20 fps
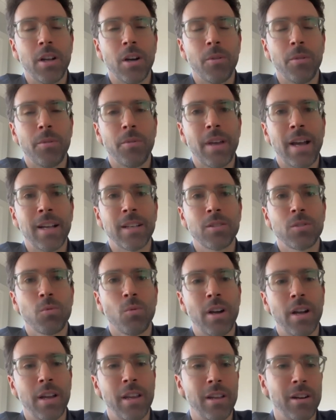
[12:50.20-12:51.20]
that's
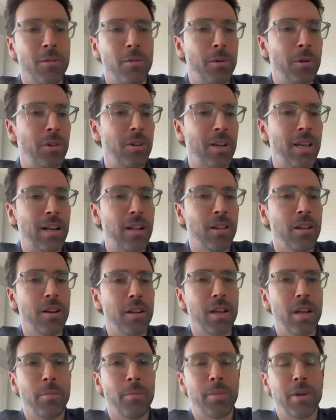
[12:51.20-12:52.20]
why when you look at a lot
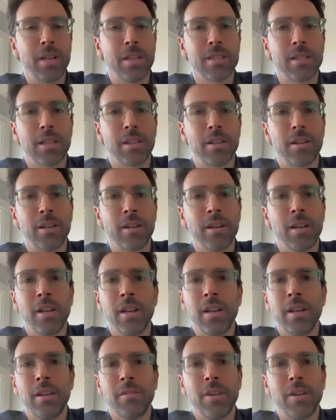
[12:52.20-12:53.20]
of companies that they're
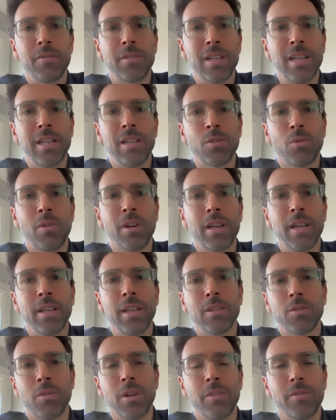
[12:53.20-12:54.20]
15, 20,
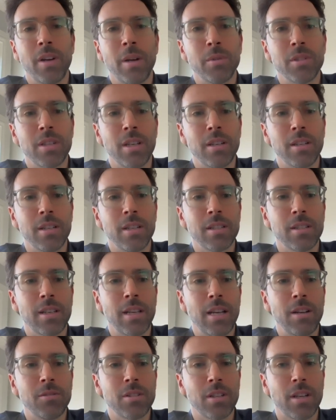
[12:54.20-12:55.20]
25%
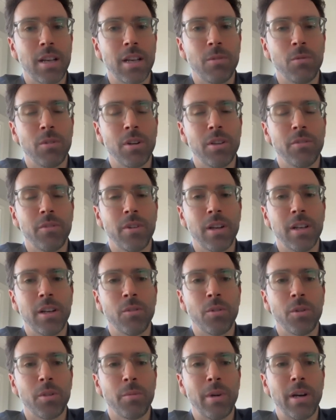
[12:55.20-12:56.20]
discounts to kind of what you find in
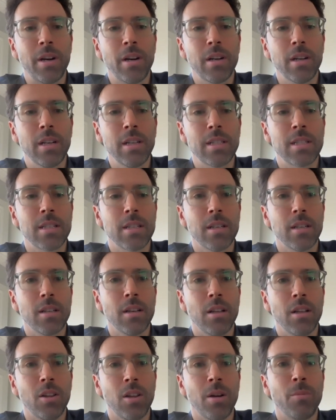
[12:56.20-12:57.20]
North America, it's
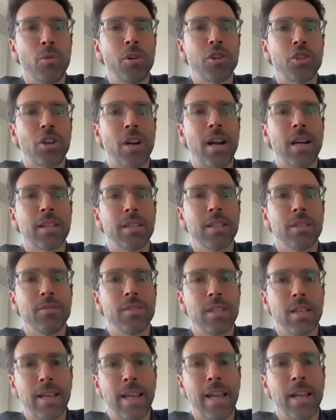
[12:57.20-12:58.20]
a lot more attractive
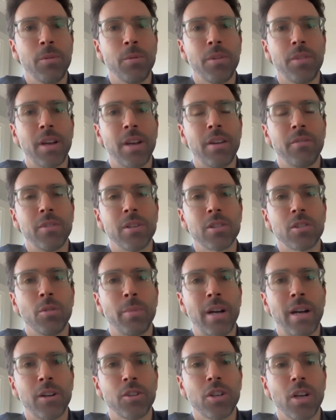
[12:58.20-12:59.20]
today with that fiscal
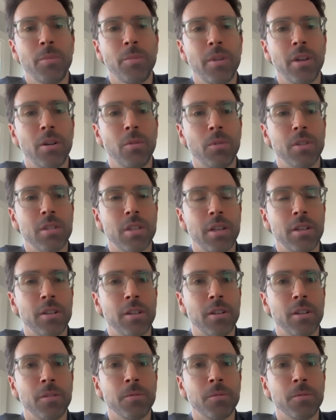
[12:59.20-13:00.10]
backdrop than it was a year ago.